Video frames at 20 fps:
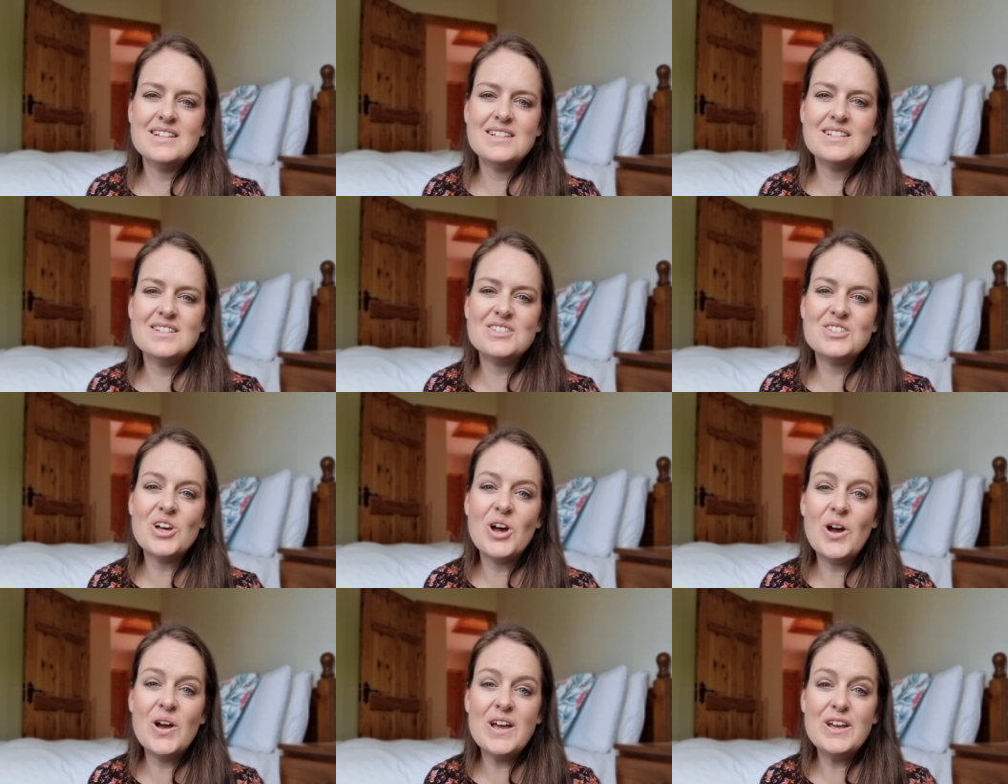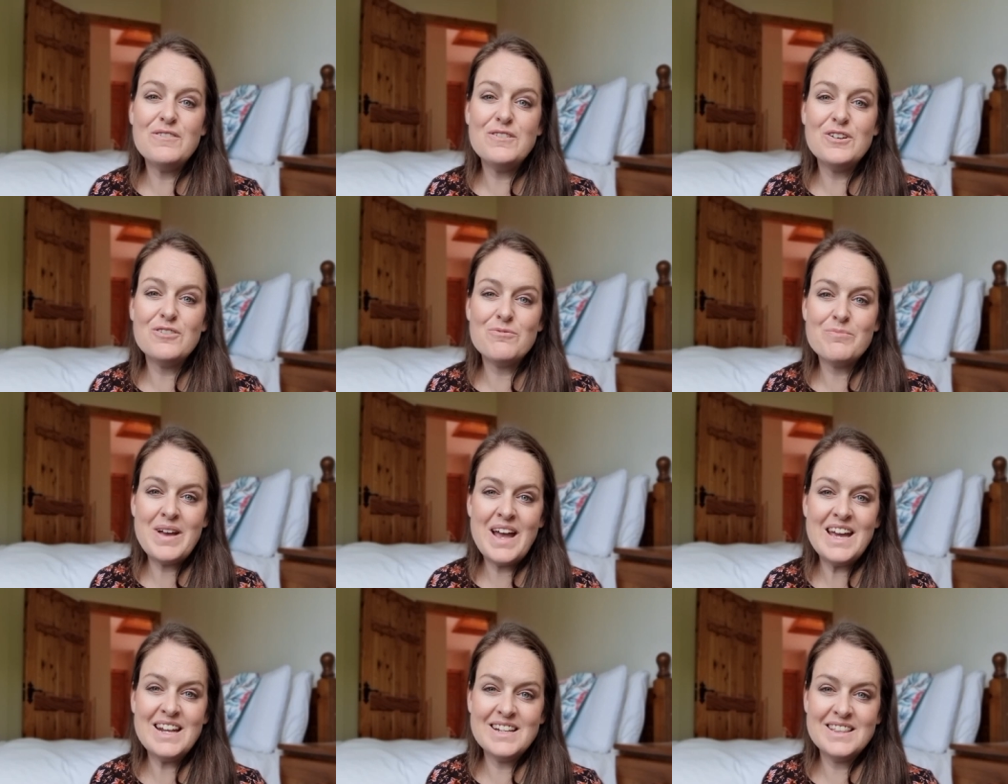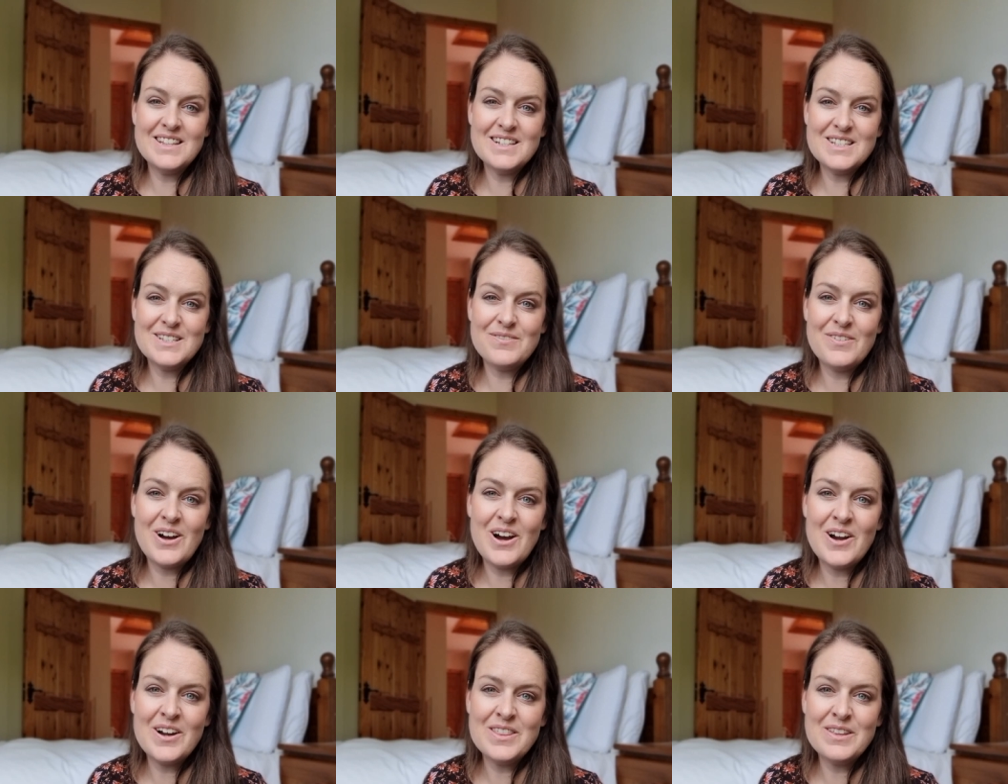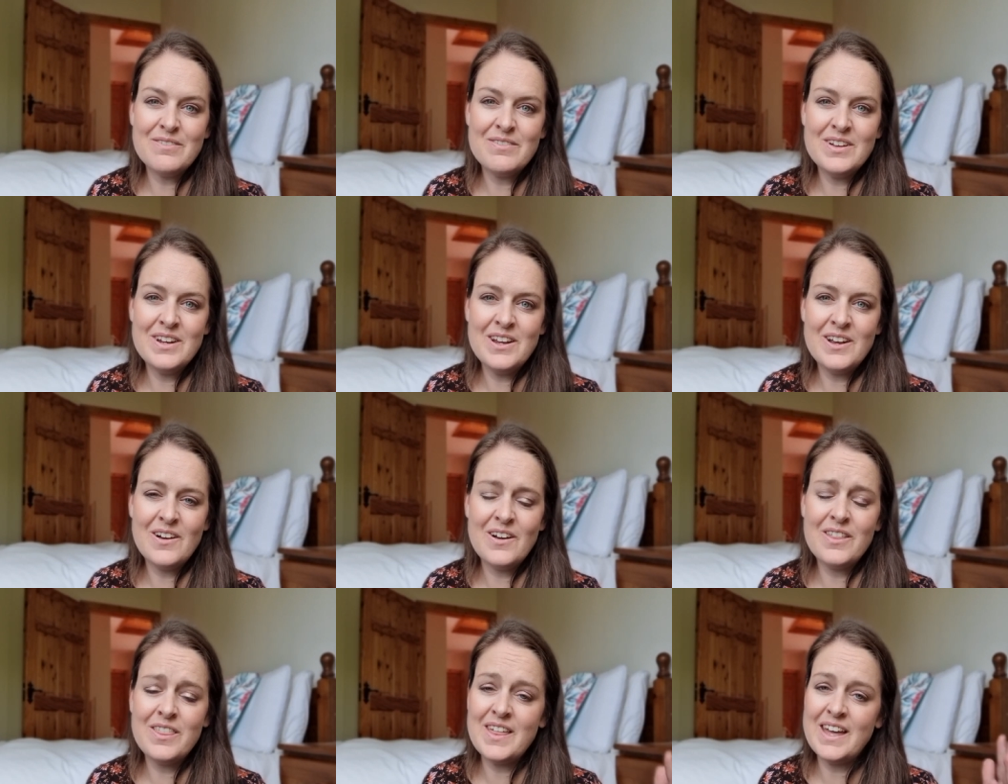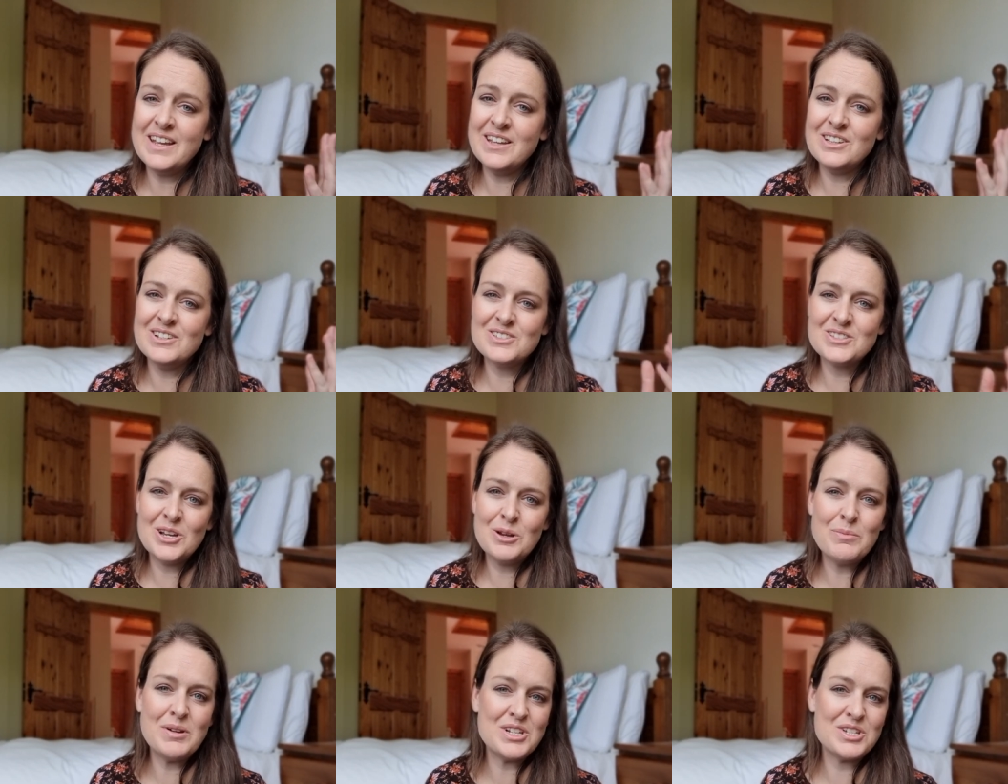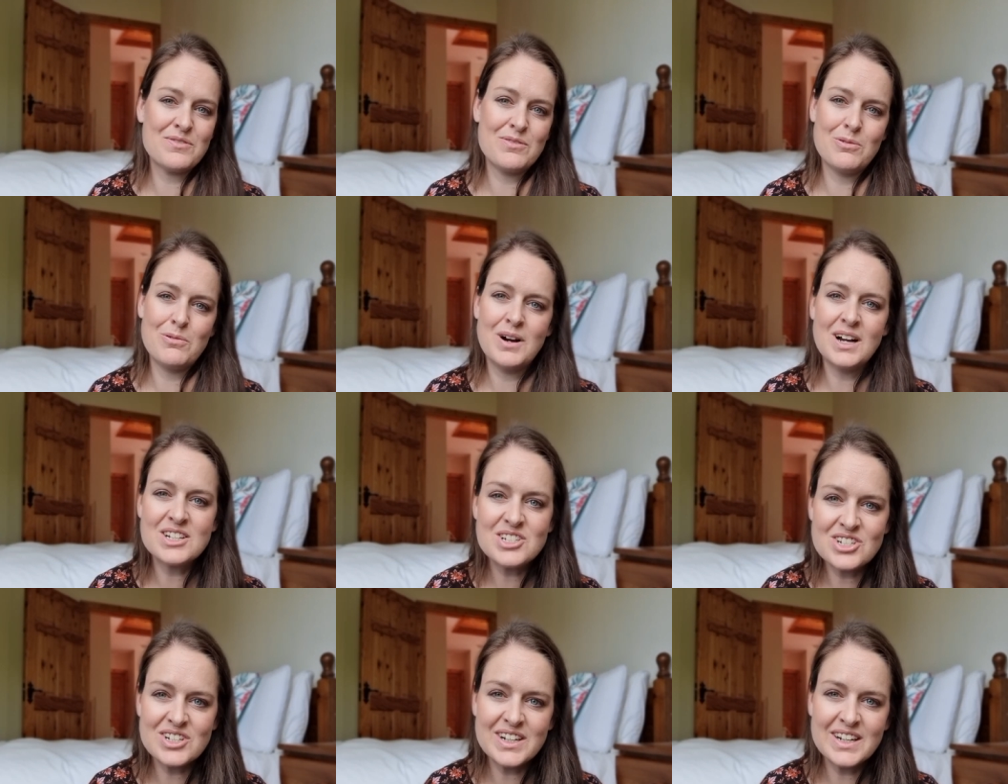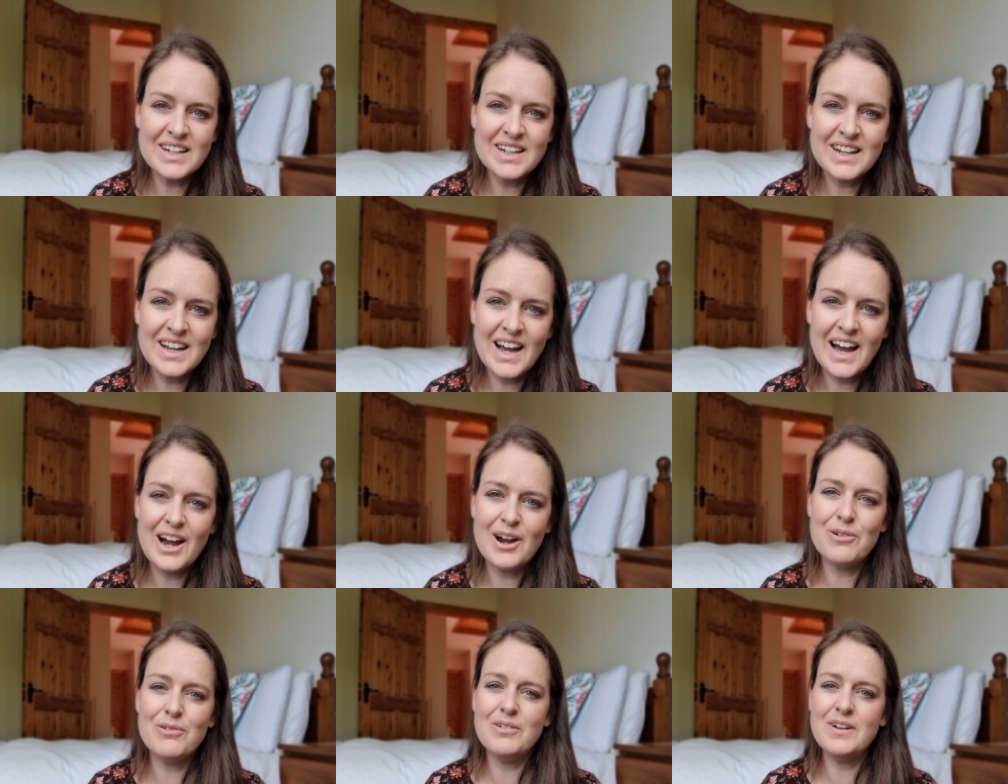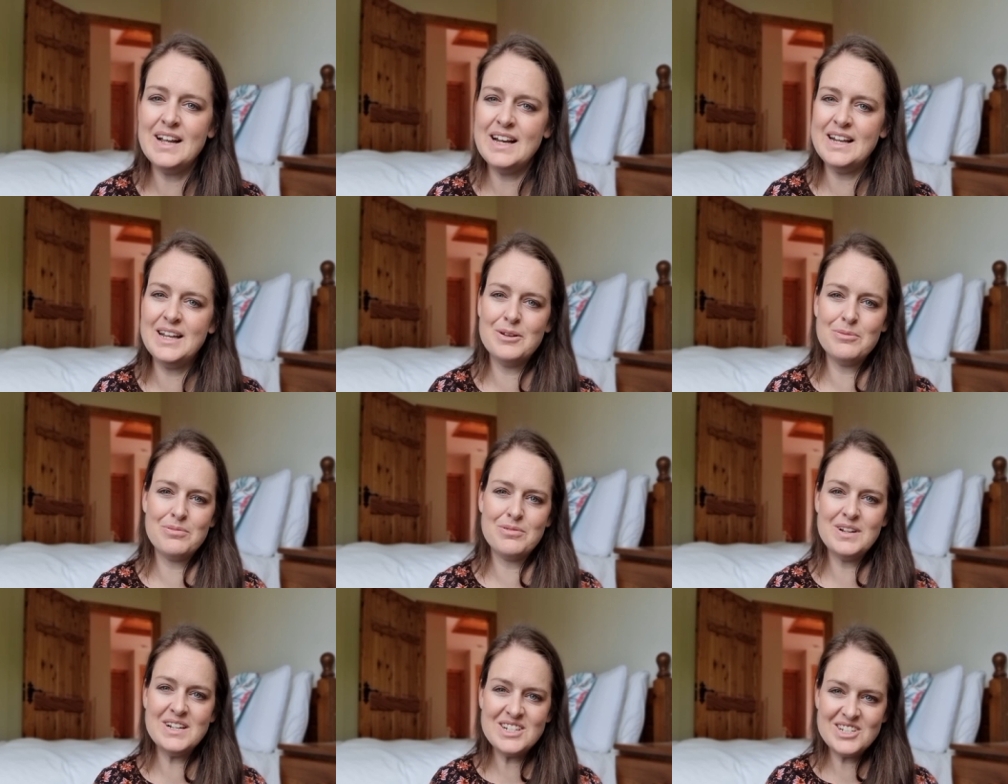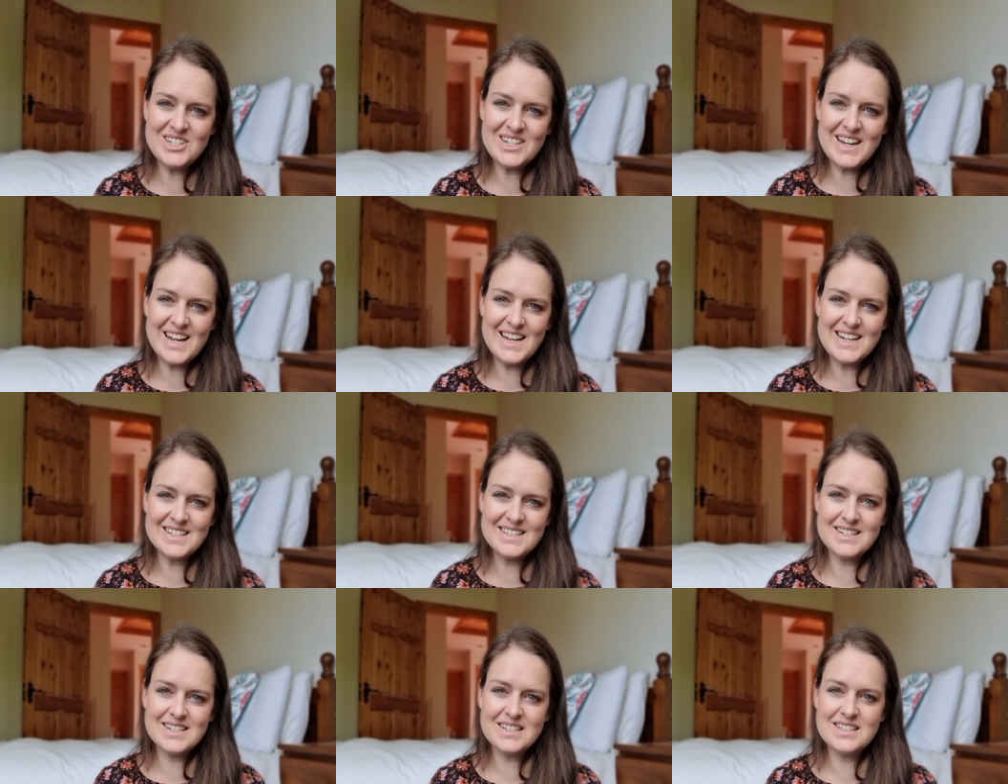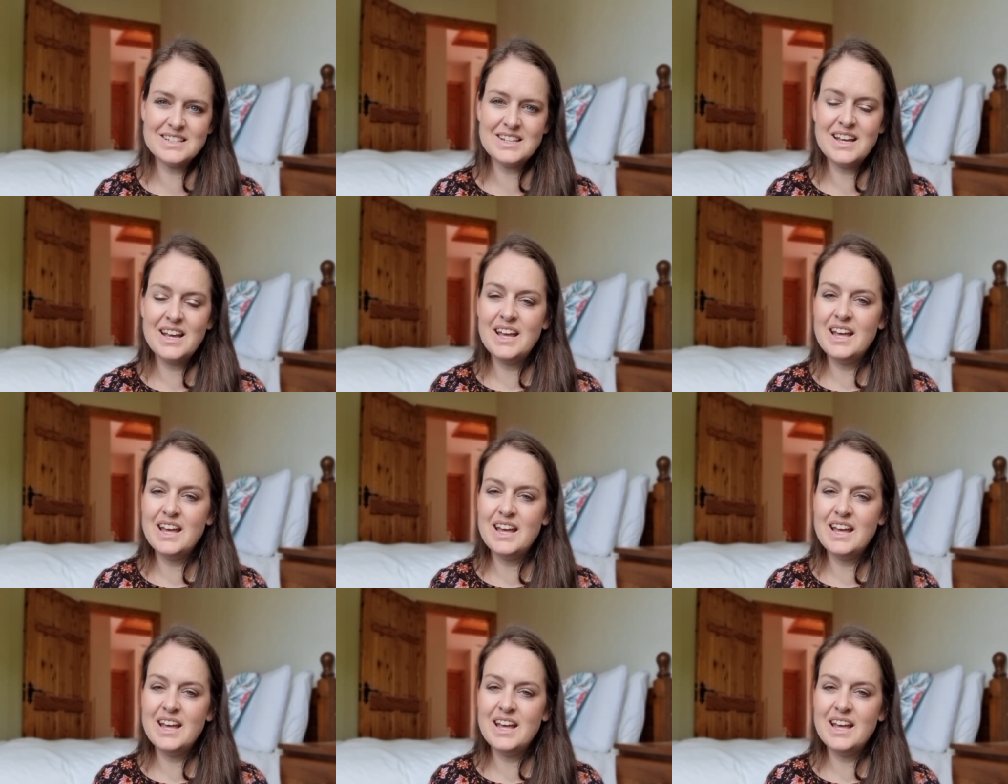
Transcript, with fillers: so if you've made it this far in the video, thank you so much for watching. I really appreciate it.